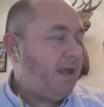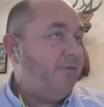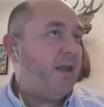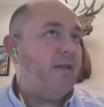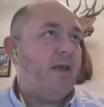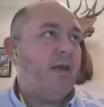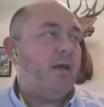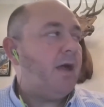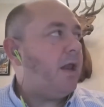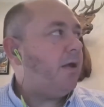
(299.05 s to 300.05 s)
if anything,
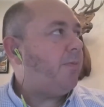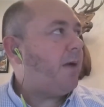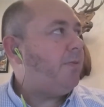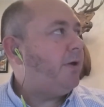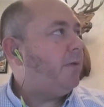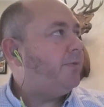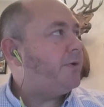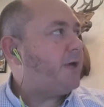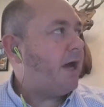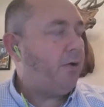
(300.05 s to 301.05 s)
it probably helped
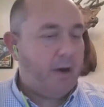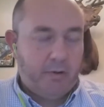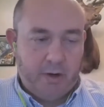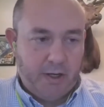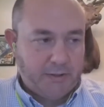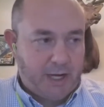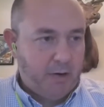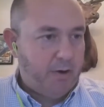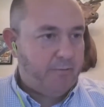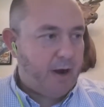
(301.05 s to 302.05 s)
us high grade rigs,
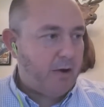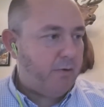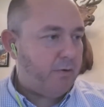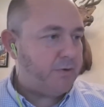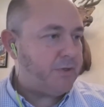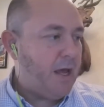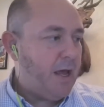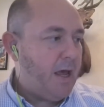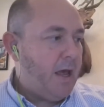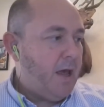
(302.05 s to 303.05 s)
high grade frac cores,
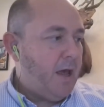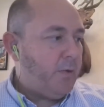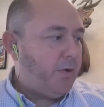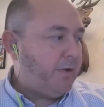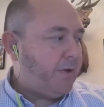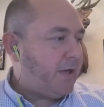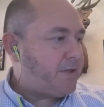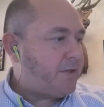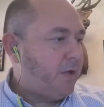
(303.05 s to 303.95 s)
and really kind of